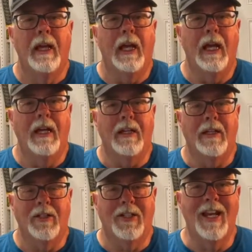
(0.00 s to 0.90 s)

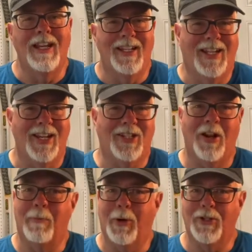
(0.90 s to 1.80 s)
And just on
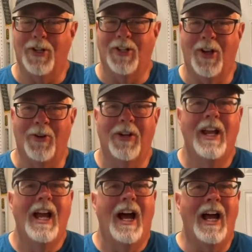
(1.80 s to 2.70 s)
a personal note,
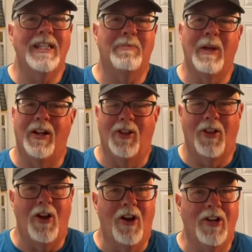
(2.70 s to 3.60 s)
I spent a
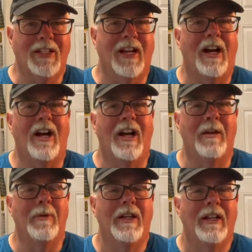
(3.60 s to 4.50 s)
long
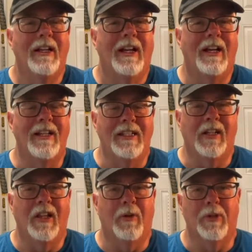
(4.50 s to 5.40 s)
time
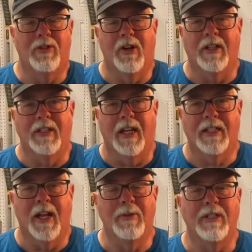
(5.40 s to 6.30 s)
dealing with drug
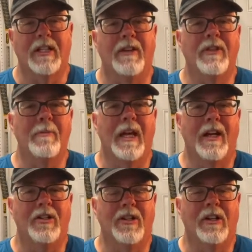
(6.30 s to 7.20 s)
tests. I was a safety
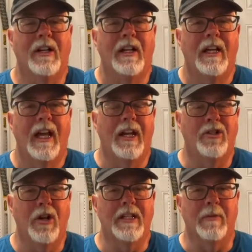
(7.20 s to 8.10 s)
manager at a
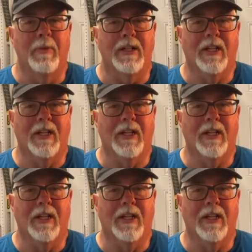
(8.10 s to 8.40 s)
transit bus